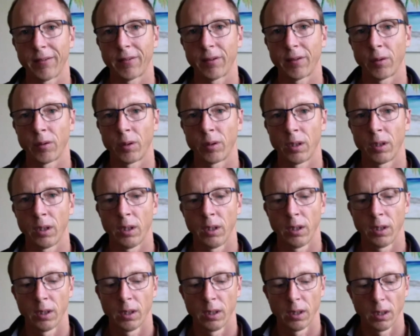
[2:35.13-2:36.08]
So
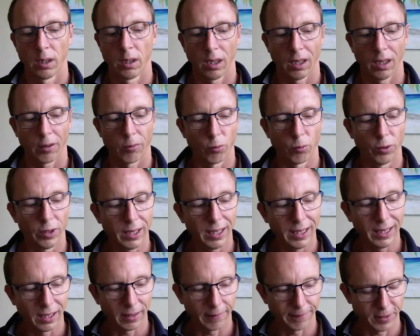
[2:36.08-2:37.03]
I'd really
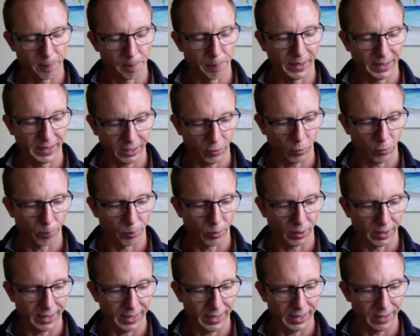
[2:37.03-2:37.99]
love to pick your
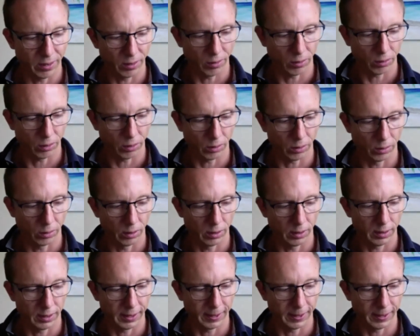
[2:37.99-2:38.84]
brain on,